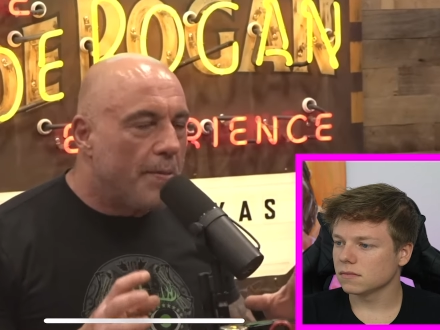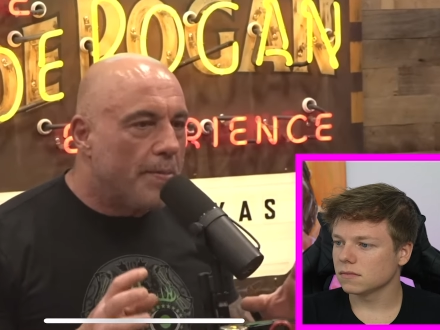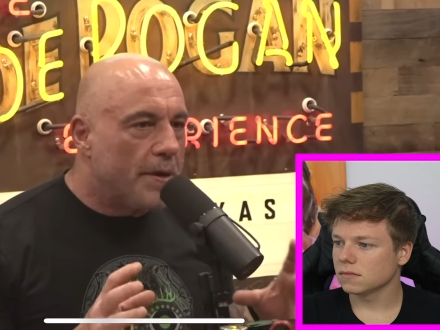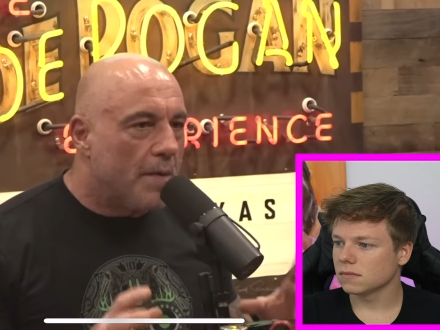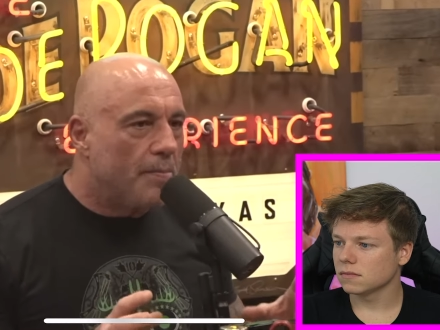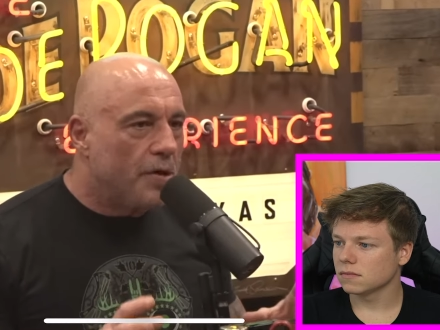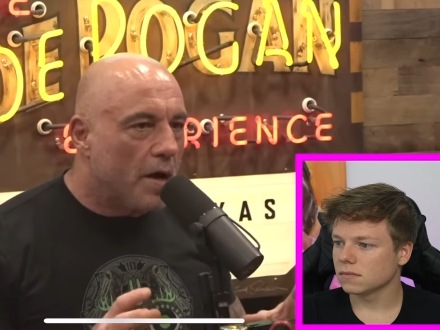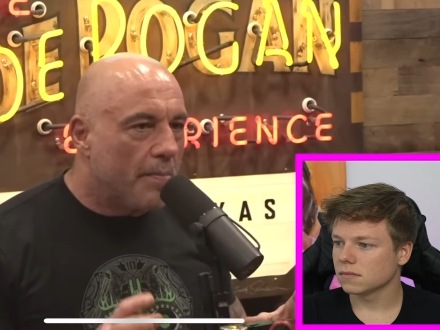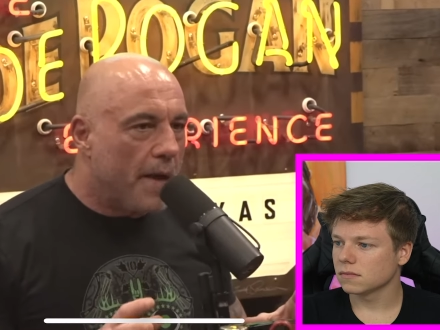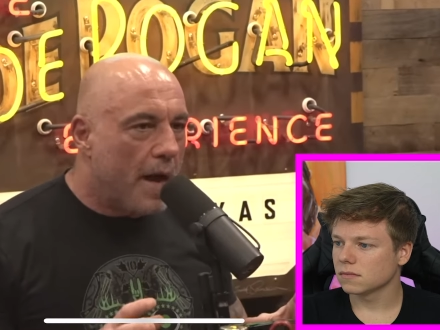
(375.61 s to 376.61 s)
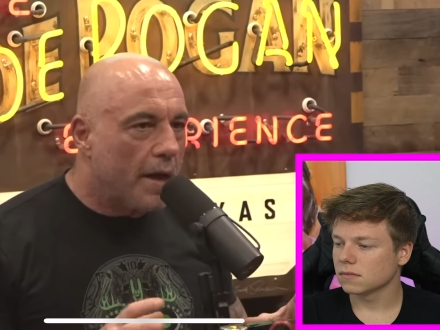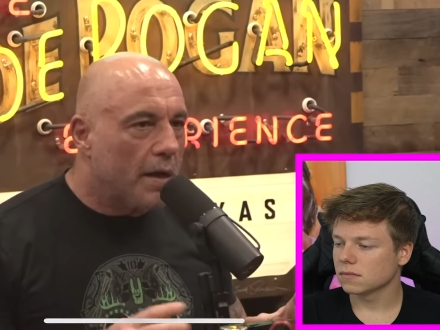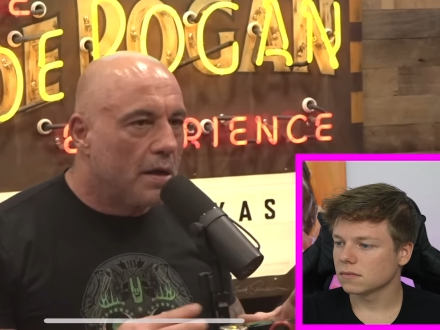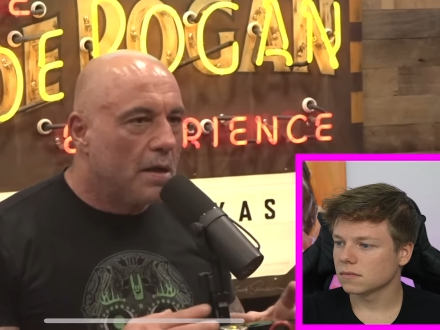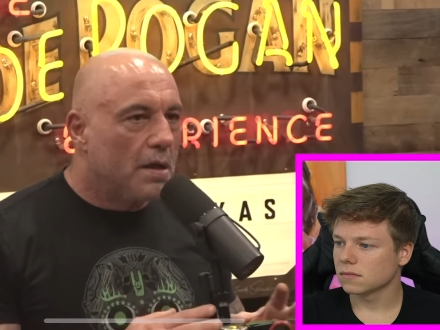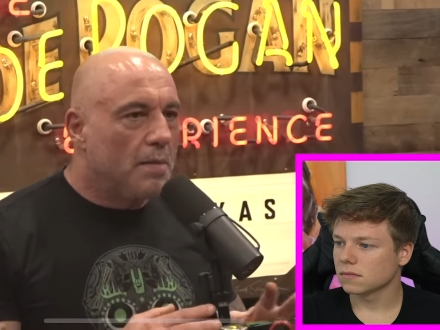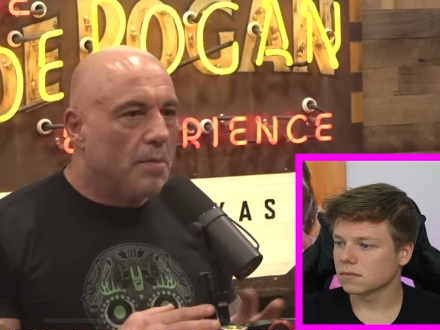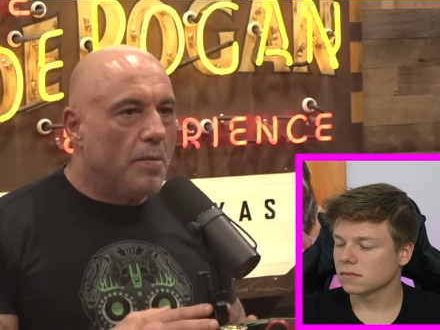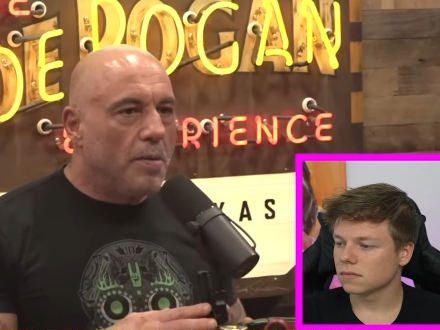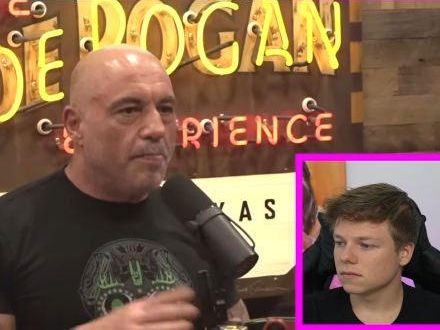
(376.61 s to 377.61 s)
Speaker 1: people become dogmatic, the
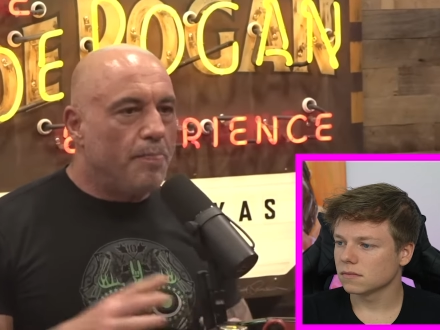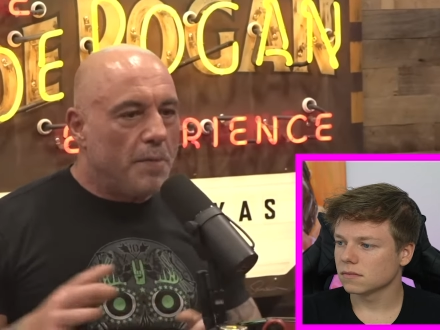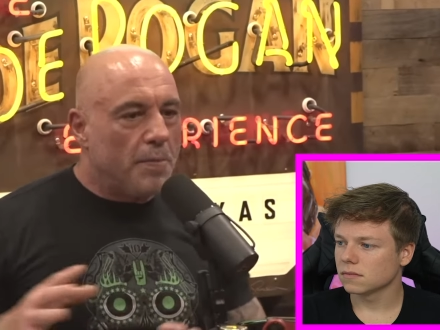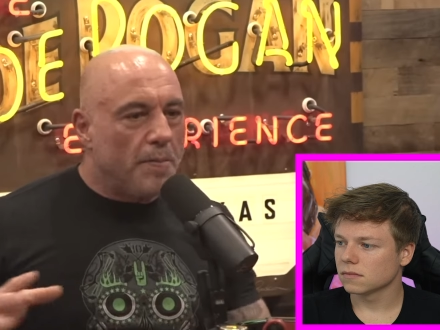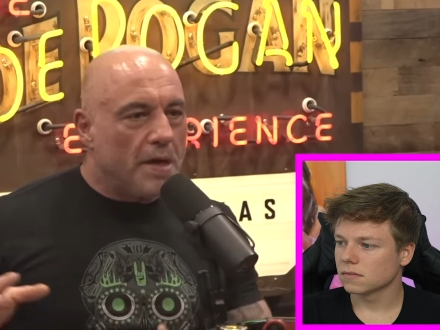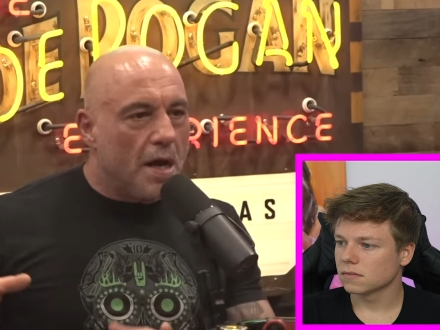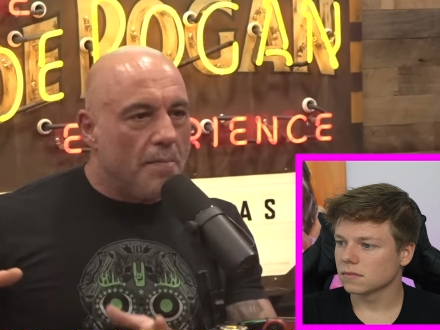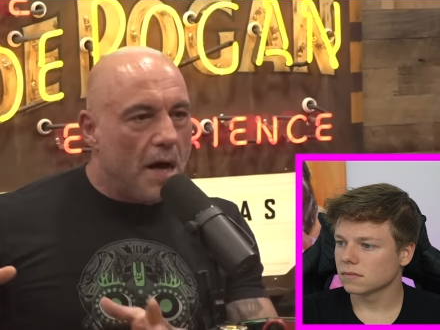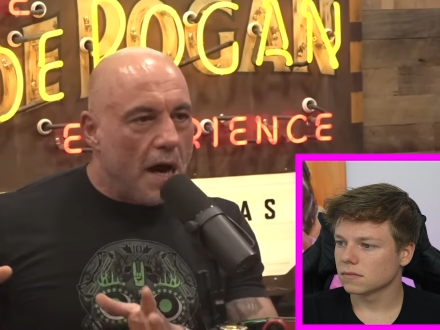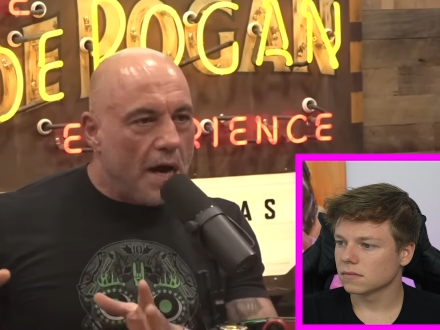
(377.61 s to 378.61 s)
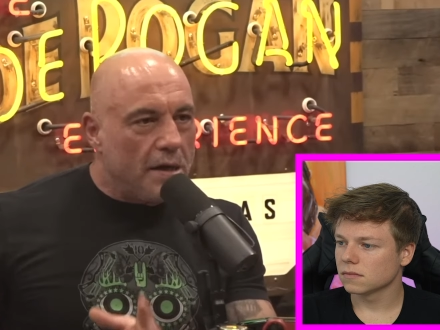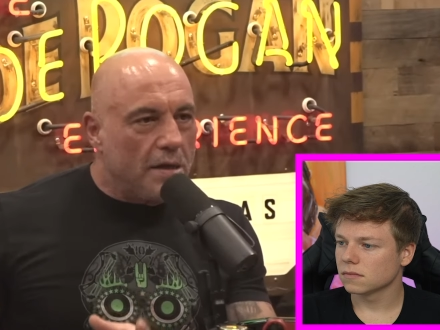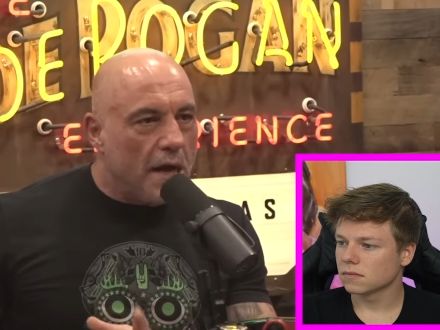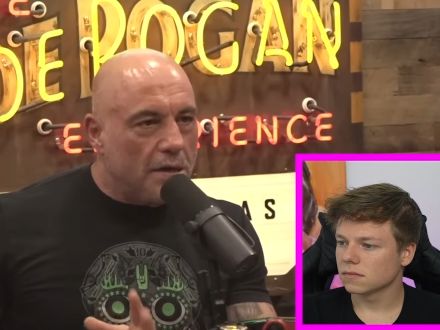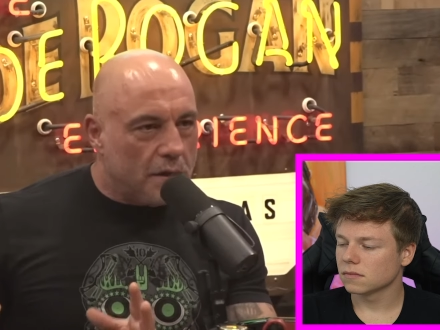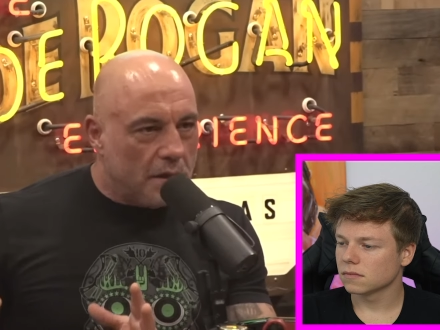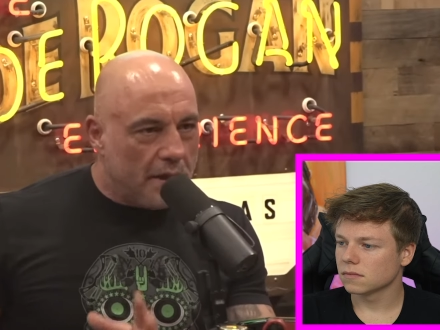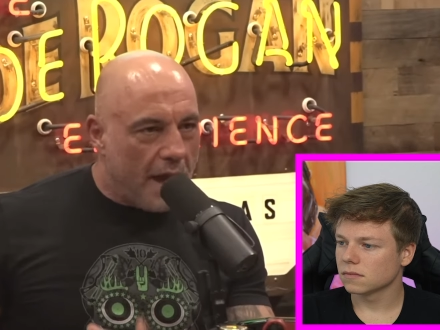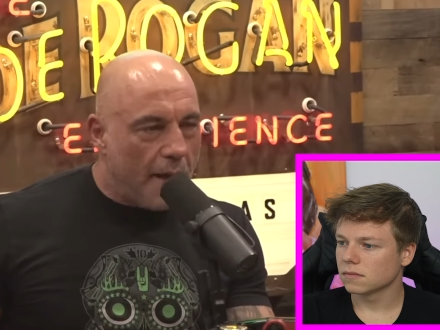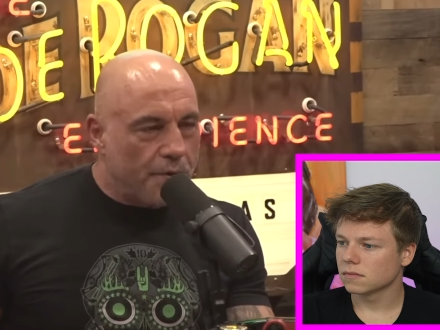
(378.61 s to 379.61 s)
moment people become ideologically
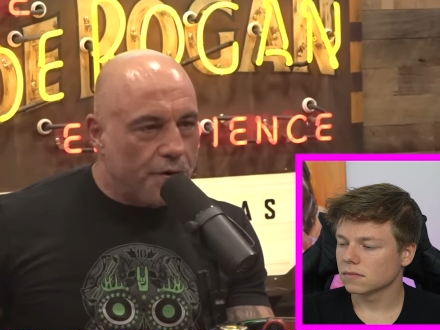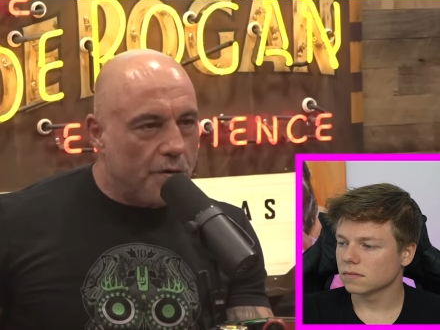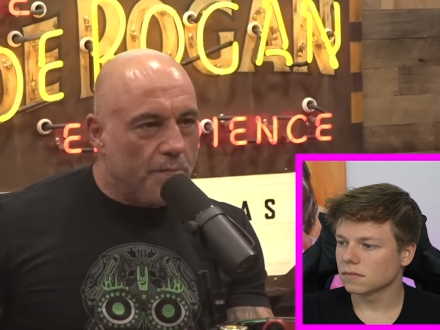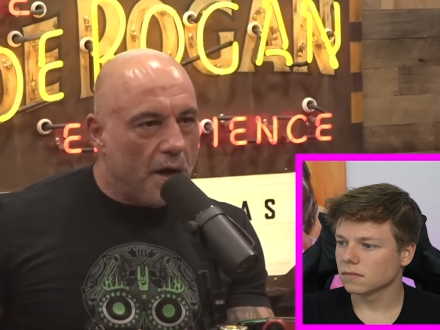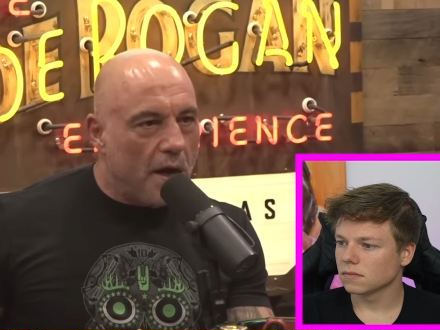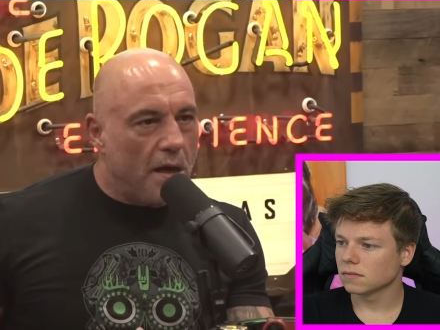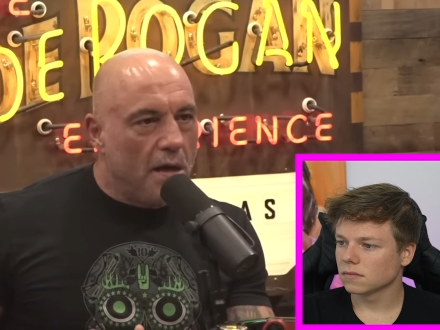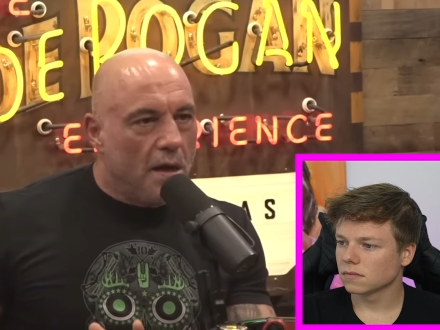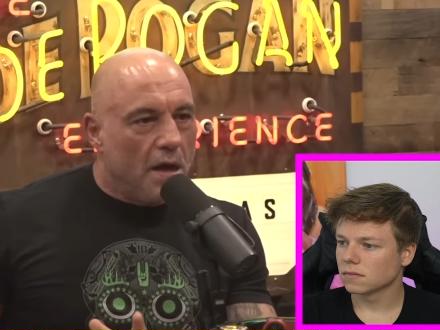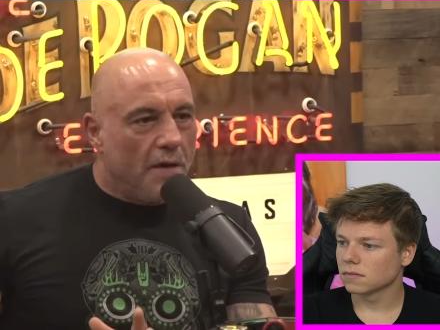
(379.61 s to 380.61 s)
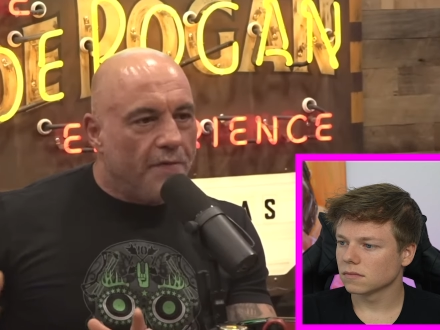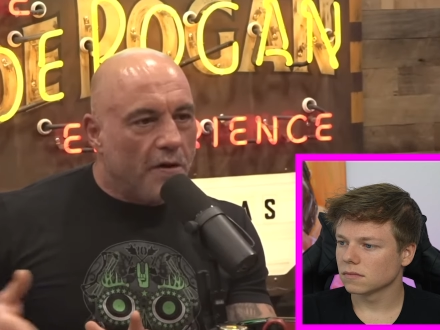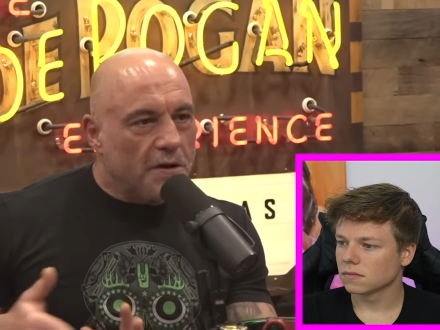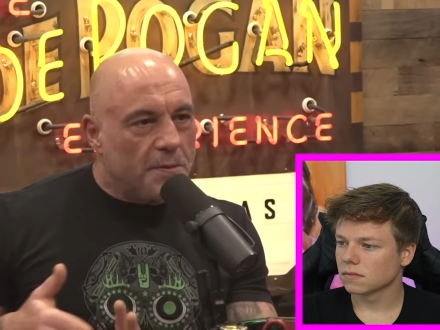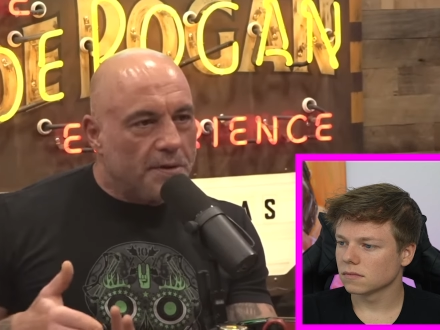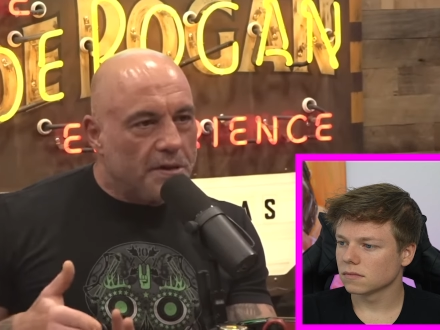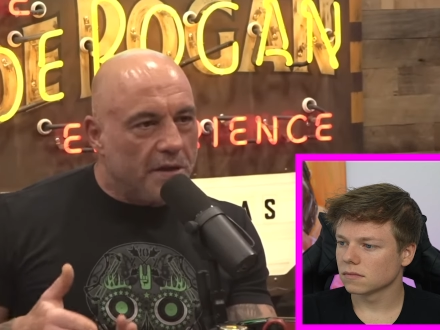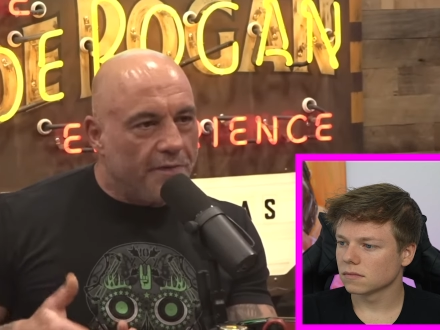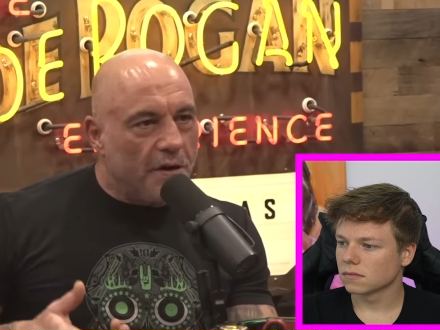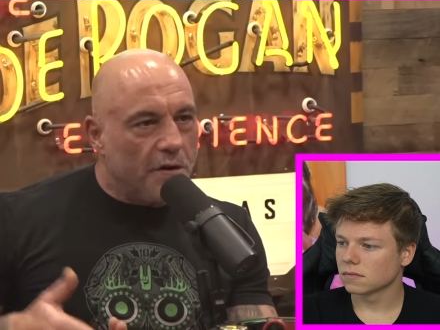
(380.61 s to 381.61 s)
captured by a very
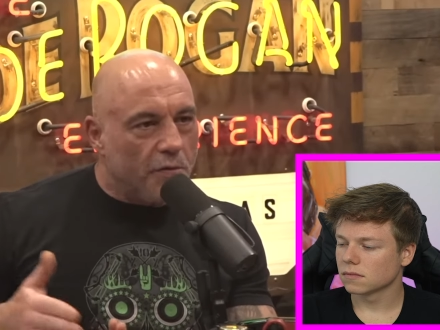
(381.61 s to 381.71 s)
specific